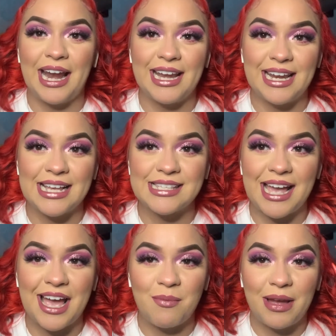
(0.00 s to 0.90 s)
and yes, I
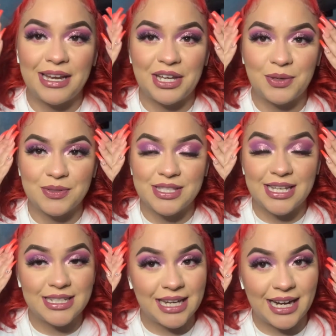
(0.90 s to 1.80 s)
have my nails
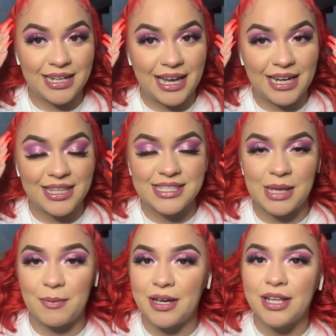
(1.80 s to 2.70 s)
done kind of the
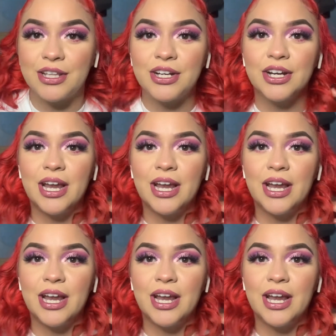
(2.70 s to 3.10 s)
same color.